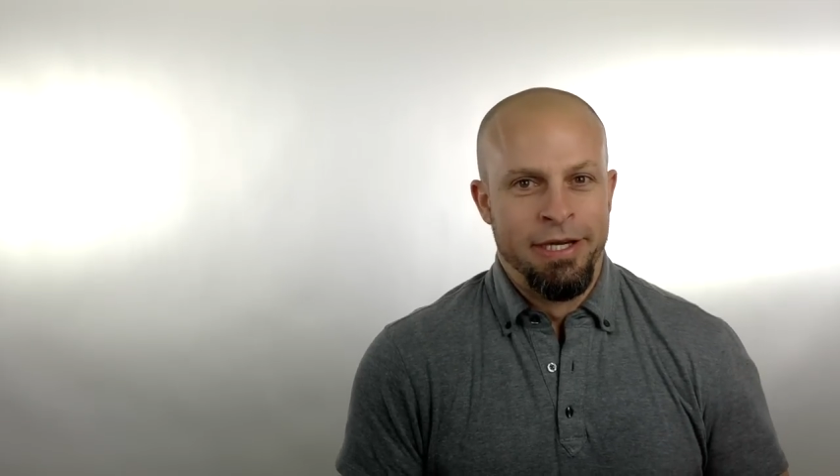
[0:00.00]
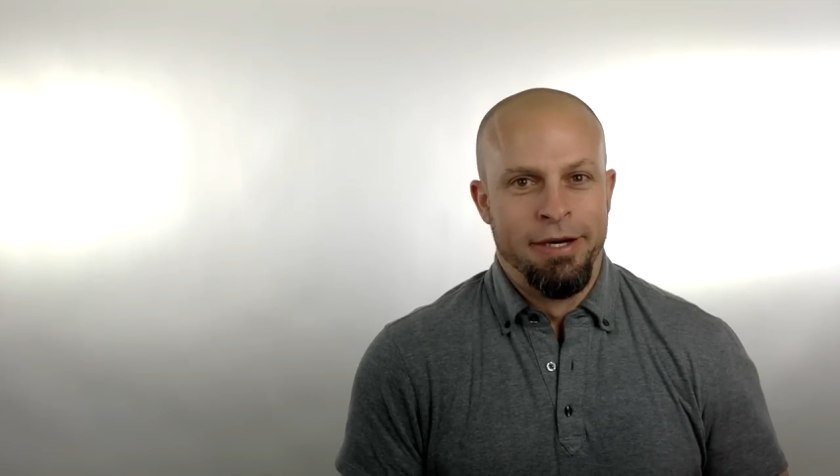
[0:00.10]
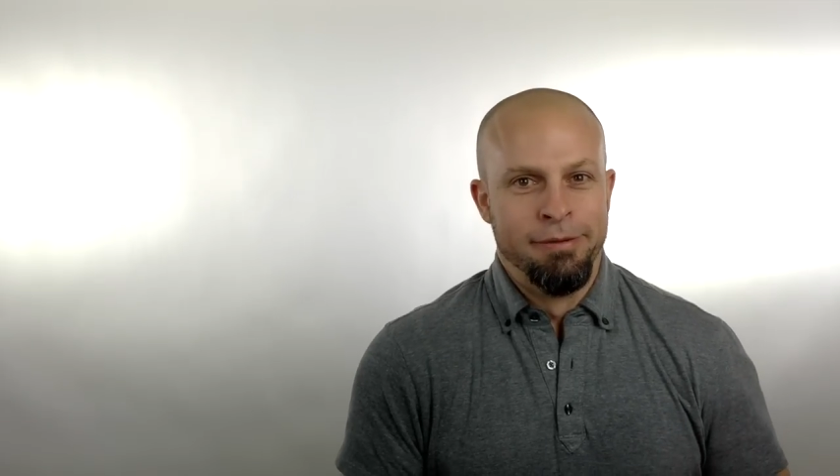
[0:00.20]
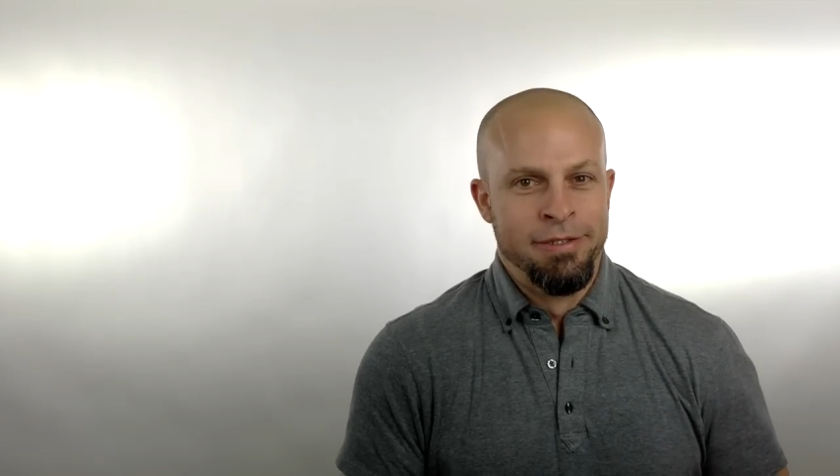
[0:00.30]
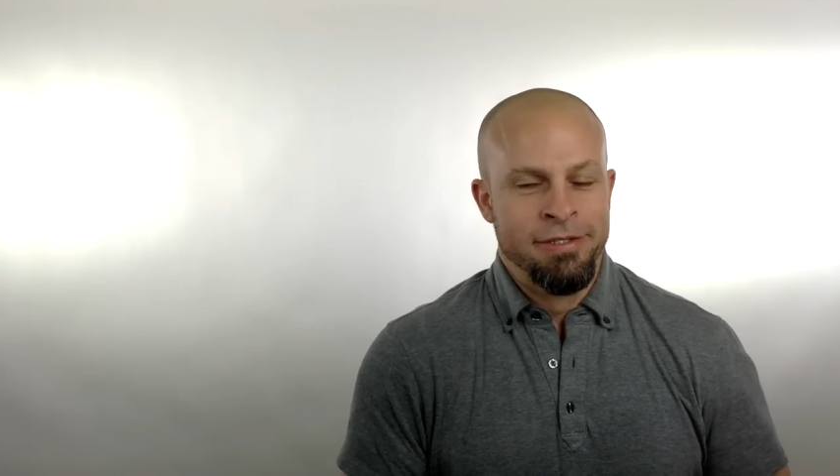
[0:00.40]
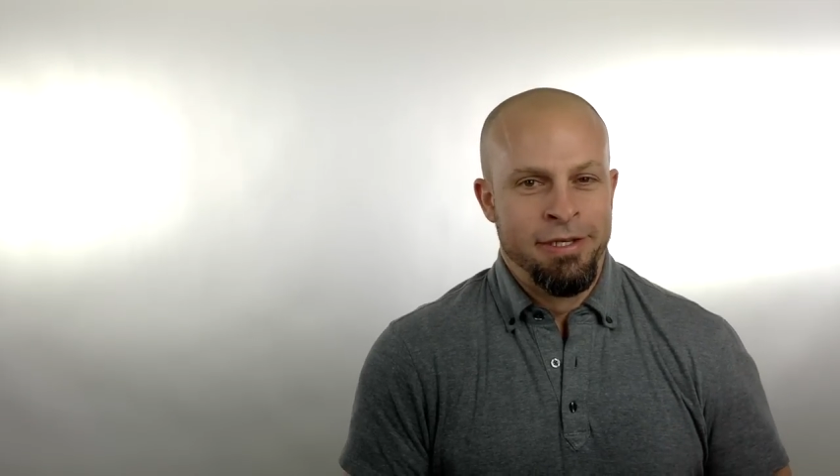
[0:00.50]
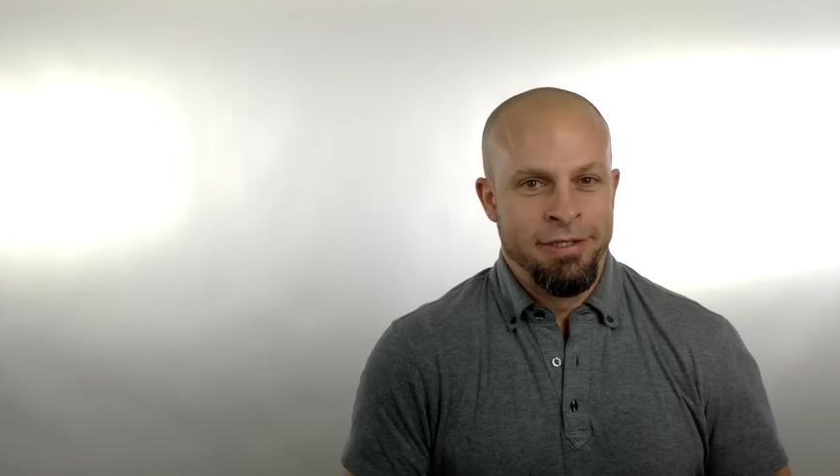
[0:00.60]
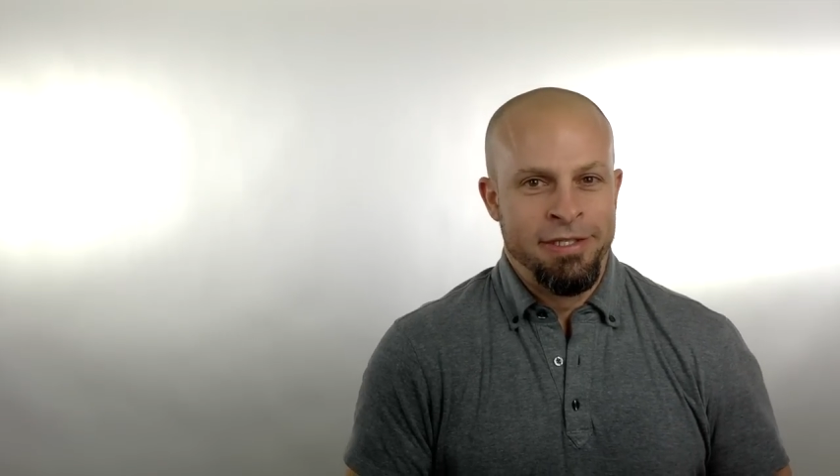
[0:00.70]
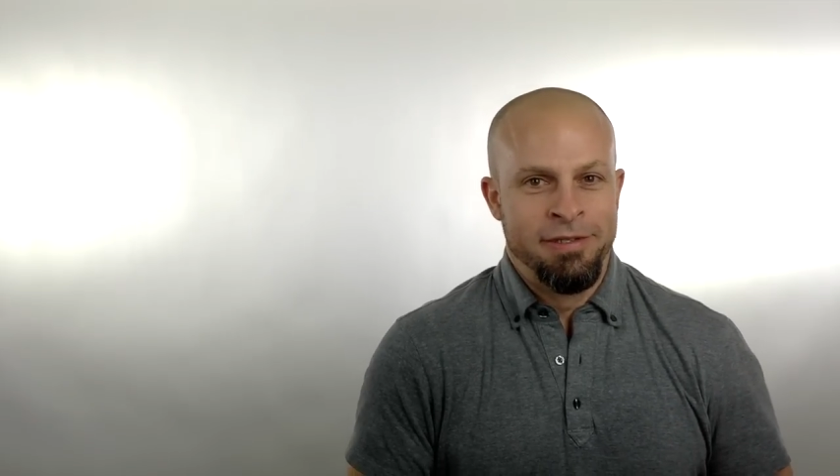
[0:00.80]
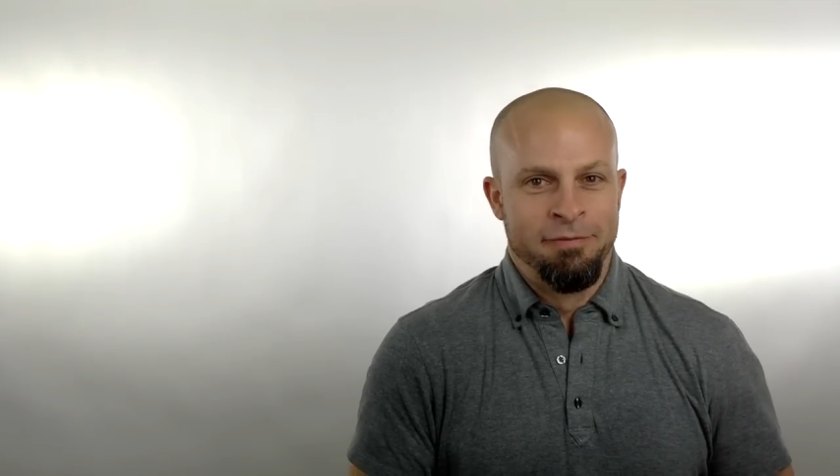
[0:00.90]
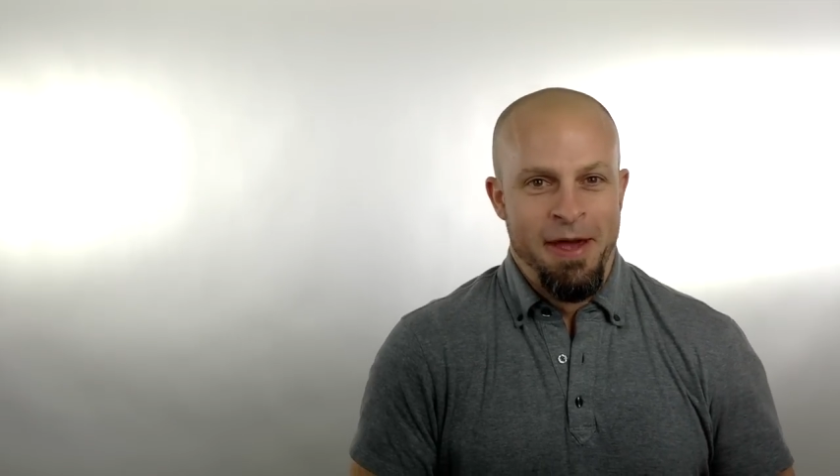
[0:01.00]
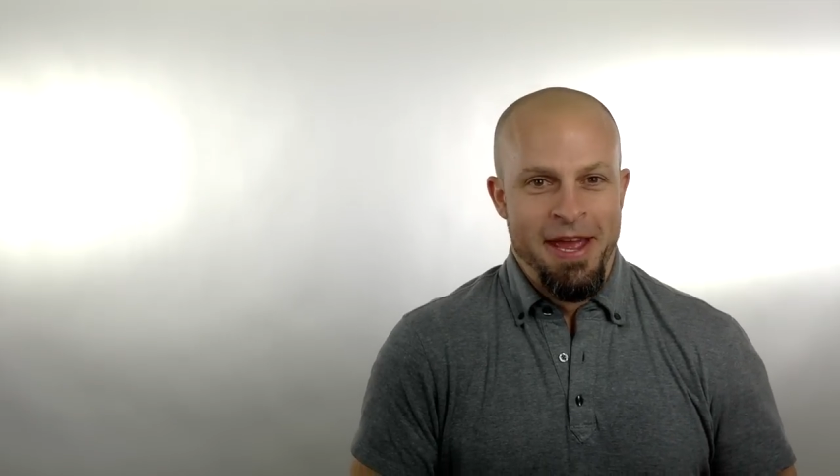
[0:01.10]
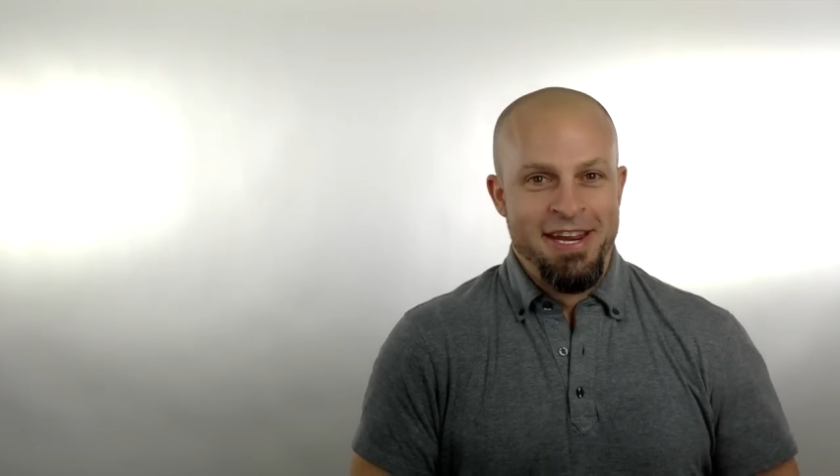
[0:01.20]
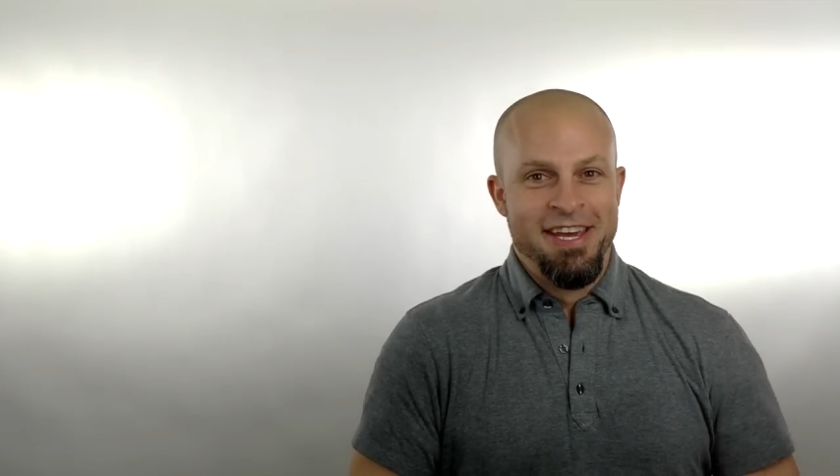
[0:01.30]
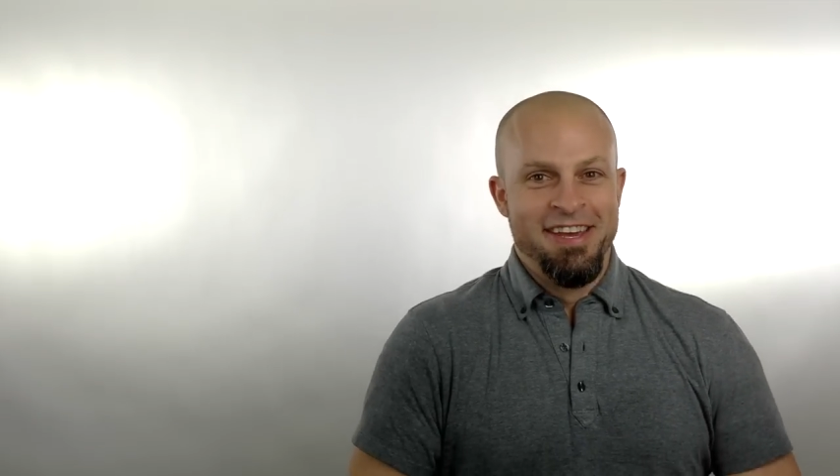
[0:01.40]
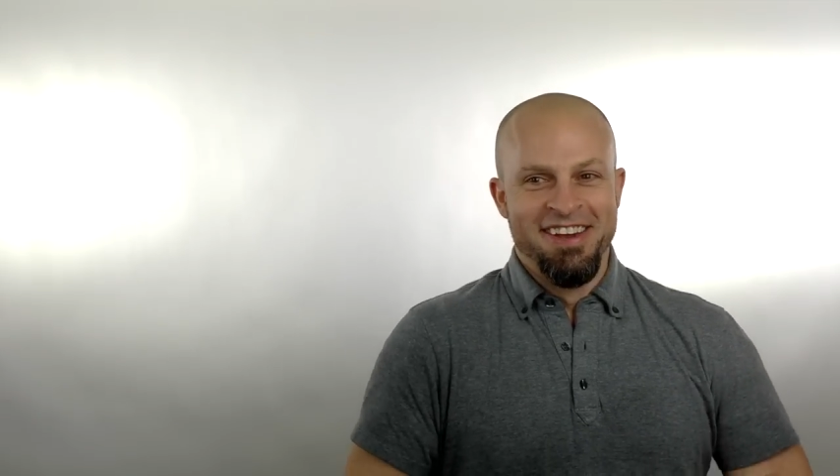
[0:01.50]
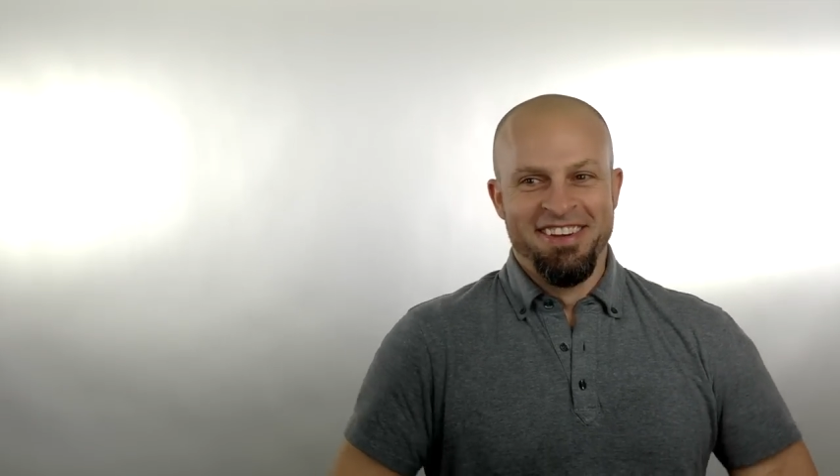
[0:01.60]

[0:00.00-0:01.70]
always like this baby.